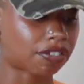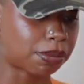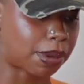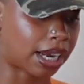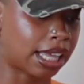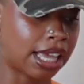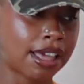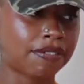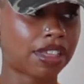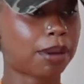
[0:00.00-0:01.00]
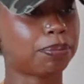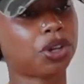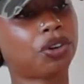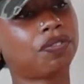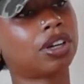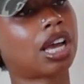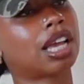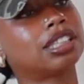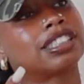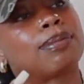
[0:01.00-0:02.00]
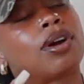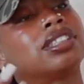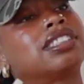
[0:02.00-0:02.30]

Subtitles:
everybody that I'm beautiful, kind, smart,